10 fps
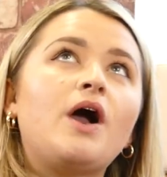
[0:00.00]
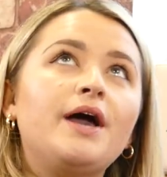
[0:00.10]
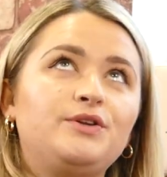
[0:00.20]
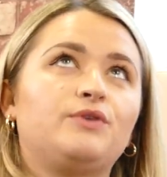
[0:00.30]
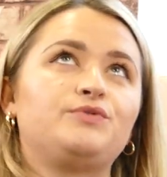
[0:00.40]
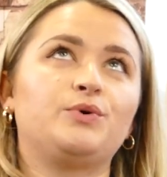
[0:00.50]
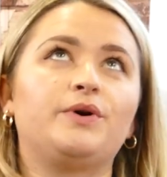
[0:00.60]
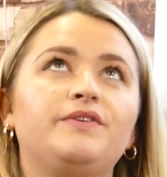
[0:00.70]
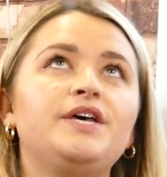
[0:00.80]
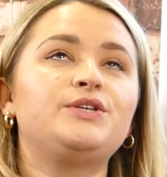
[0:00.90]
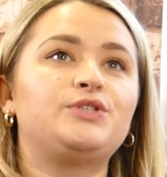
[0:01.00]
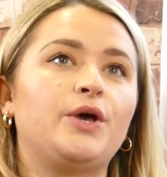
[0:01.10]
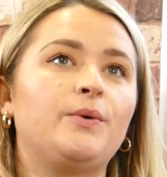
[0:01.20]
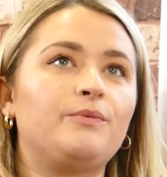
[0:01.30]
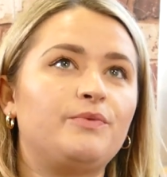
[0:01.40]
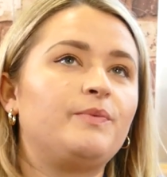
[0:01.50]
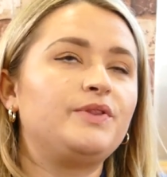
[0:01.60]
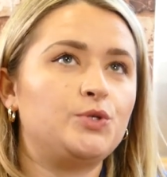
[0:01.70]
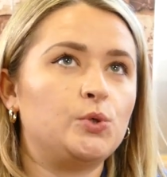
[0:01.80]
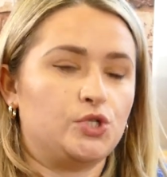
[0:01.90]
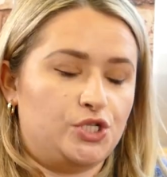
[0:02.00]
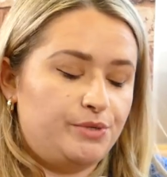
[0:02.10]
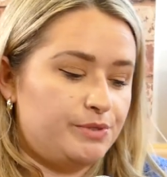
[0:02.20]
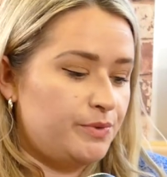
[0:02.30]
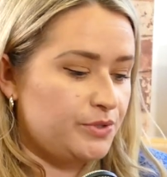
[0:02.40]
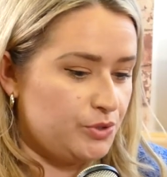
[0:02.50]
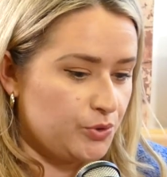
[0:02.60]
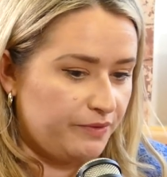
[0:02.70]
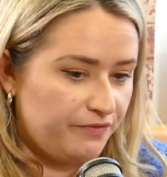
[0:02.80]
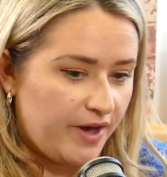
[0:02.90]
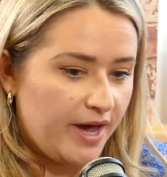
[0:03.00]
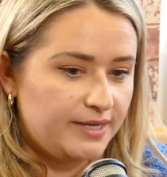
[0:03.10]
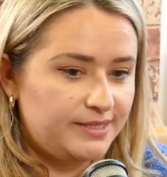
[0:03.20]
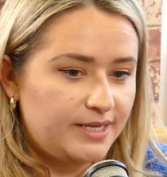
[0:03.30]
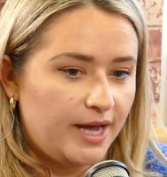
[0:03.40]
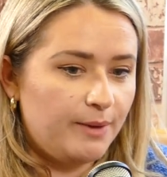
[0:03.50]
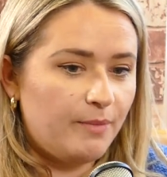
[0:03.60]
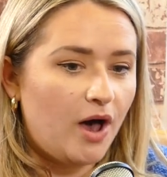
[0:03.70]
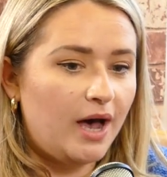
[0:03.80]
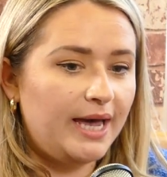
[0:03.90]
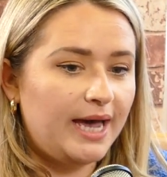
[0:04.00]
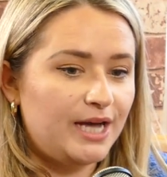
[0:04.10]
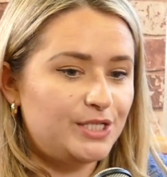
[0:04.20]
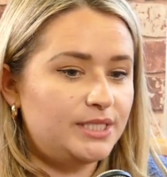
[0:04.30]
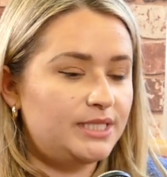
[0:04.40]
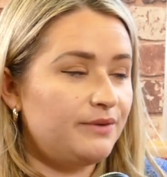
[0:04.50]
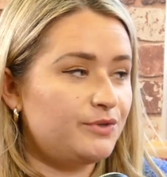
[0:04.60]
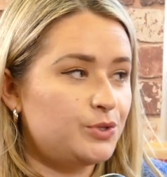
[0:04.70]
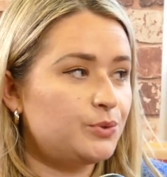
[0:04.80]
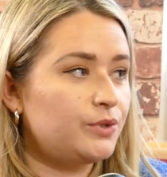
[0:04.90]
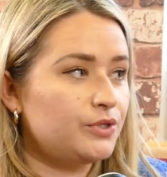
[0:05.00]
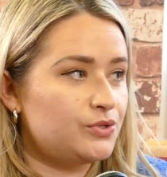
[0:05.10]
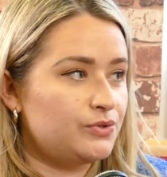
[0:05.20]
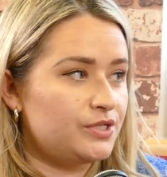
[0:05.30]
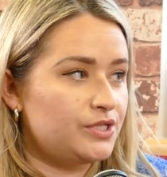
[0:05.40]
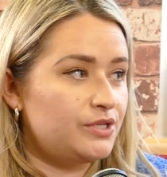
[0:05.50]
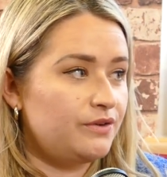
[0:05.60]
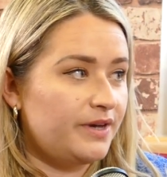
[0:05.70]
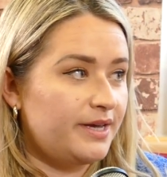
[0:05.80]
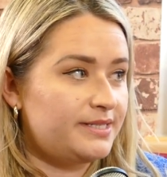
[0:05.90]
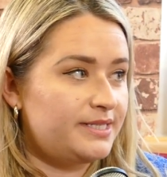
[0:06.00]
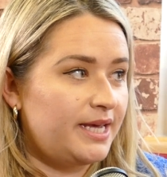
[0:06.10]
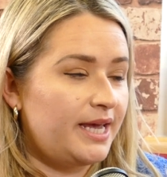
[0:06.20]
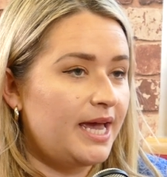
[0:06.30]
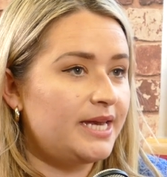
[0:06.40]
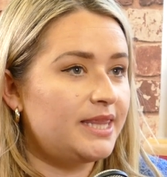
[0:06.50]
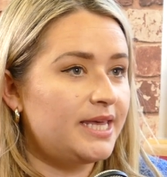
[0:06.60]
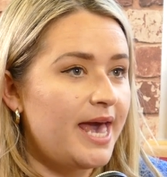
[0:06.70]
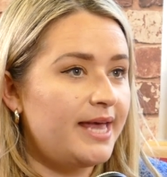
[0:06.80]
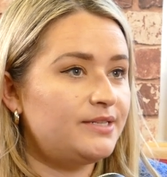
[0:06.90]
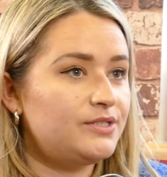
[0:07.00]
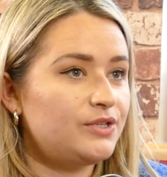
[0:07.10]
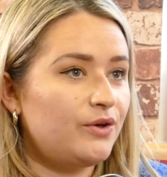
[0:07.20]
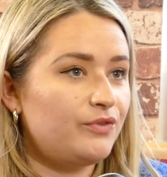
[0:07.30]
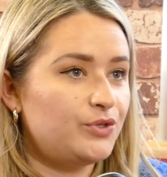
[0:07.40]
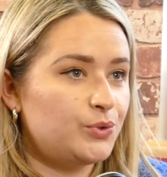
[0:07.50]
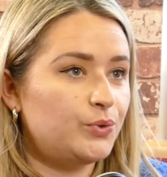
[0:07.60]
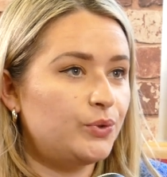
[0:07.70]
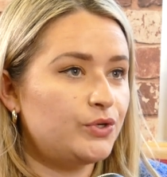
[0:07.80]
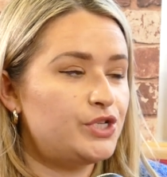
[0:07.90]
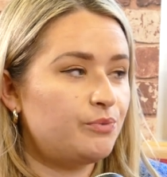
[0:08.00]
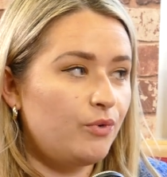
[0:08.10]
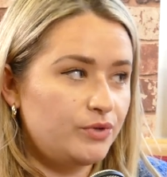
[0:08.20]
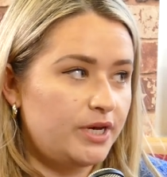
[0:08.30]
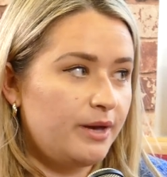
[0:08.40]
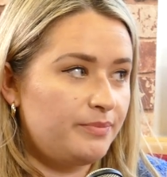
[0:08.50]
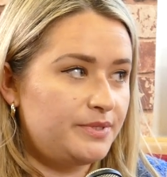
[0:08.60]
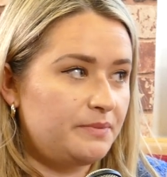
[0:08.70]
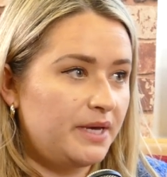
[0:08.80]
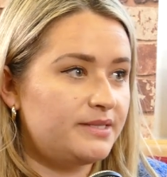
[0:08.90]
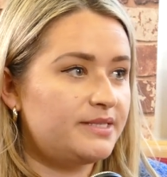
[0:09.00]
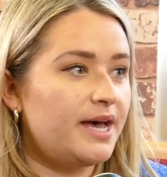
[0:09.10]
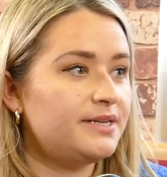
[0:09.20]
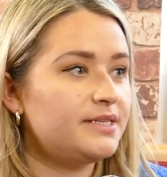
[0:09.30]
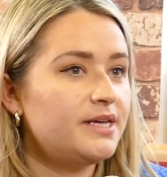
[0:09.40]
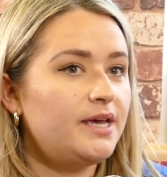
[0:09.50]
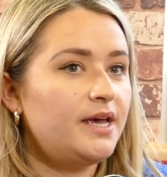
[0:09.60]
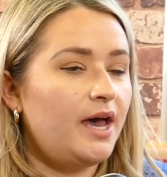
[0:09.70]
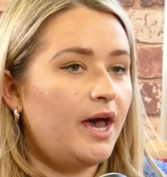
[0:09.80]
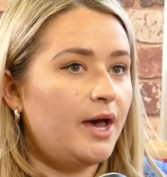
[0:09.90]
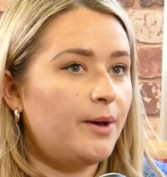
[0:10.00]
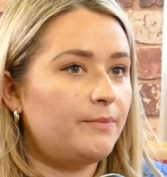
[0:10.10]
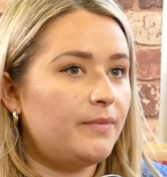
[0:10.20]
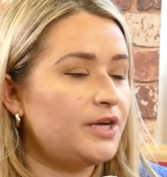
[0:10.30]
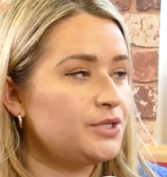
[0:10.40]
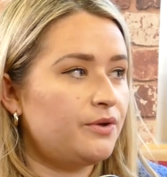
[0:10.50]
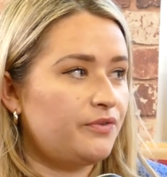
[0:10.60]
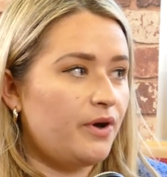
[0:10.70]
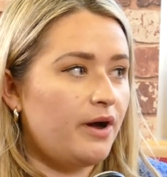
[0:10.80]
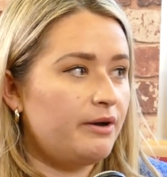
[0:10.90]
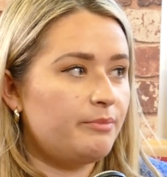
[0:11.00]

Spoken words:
kind of, sort of. So with Georgia, she was the one to join first. I actually delivered a talk at Georgia's university, and at the end of the talk, she walked up to me and said, I don't know if you're hiring,